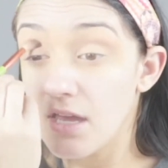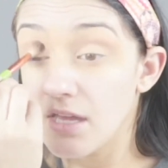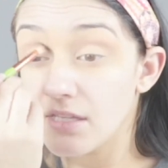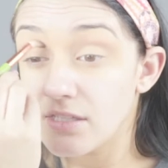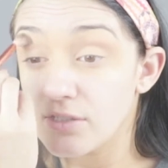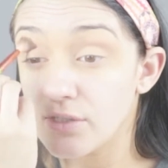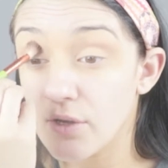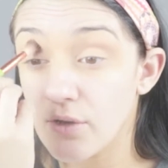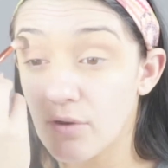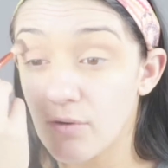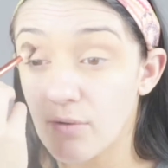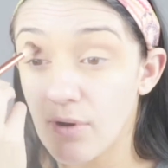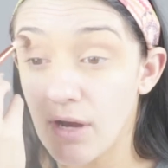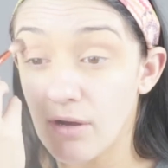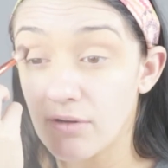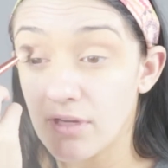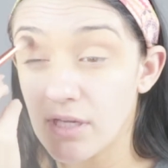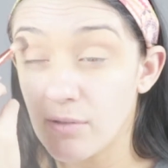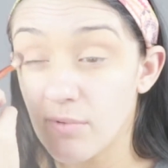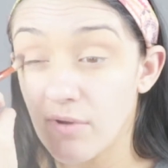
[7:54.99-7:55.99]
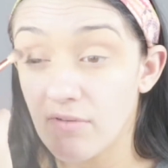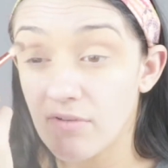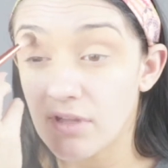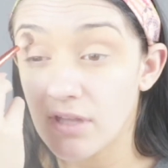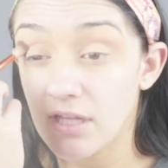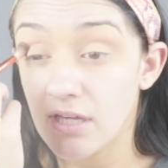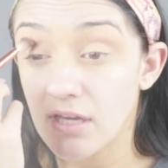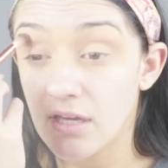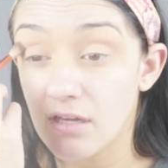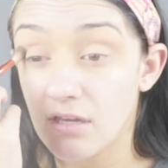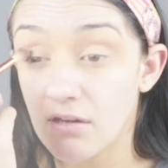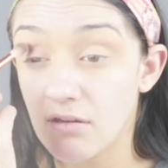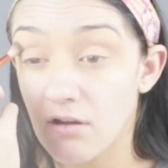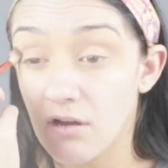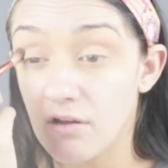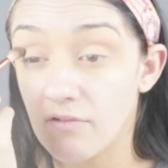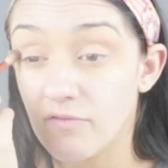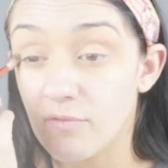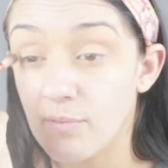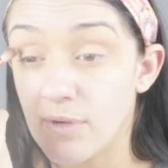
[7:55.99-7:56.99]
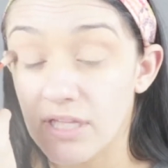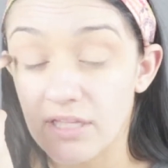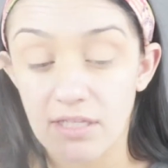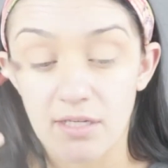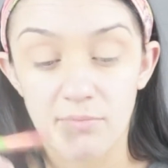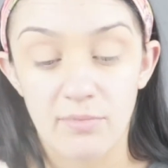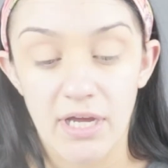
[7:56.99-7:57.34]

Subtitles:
so I'll keep everything off of my lid.